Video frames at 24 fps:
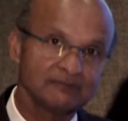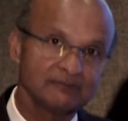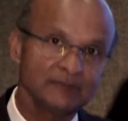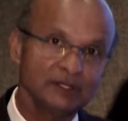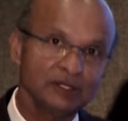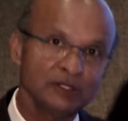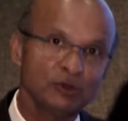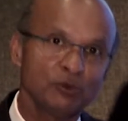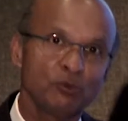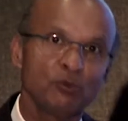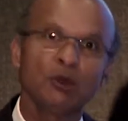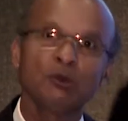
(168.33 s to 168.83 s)

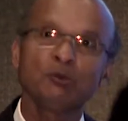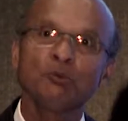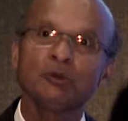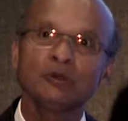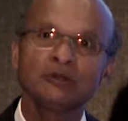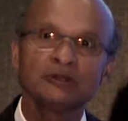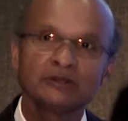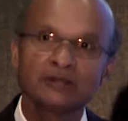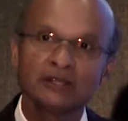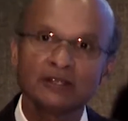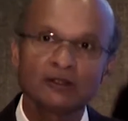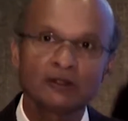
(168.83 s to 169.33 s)
one
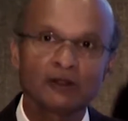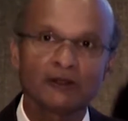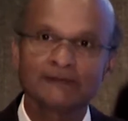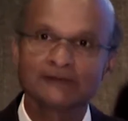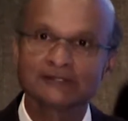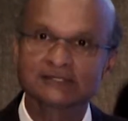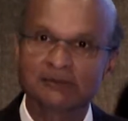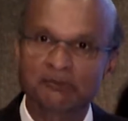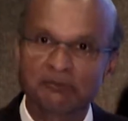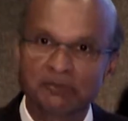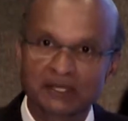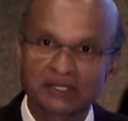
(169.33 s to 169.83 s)
wouldn't think of
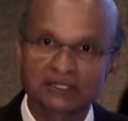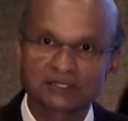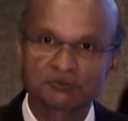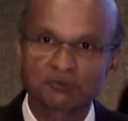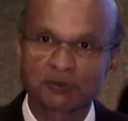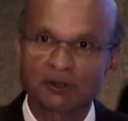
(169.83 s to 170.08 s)
as the biggest